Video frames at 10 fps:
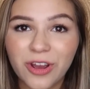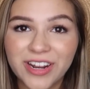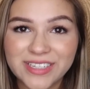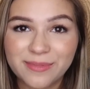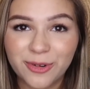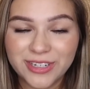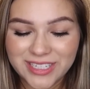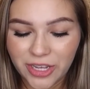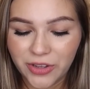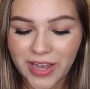product I'm going
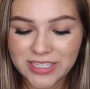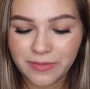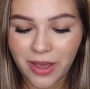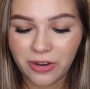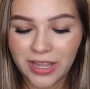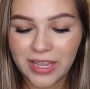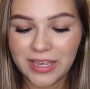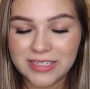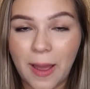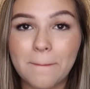to tell you guys about
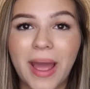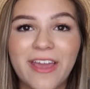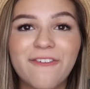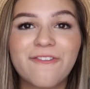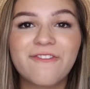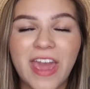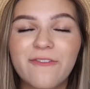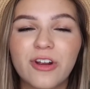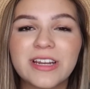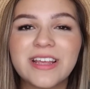is my
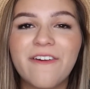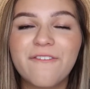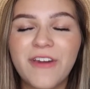favorite